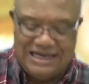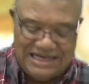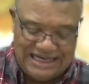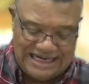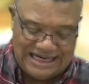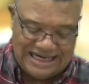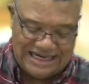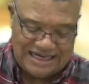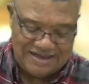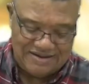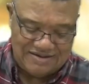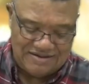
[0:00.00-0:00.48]

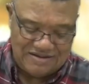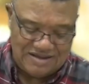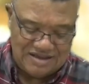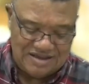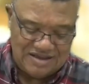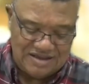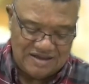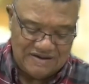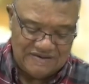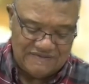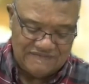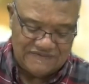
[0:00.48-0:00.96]

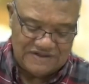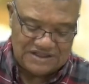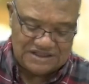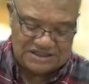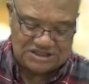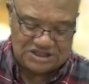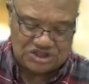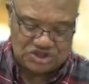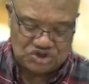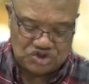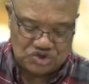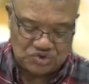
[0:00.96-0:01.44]
in
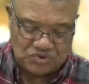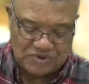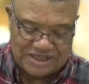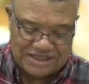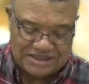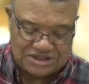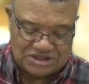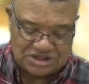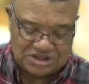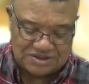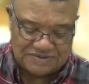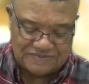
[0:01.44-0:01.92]
this
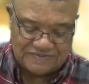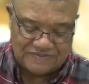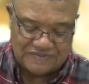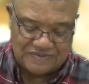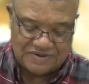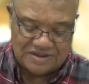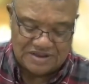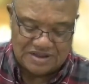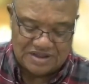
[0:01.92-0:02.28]
situation.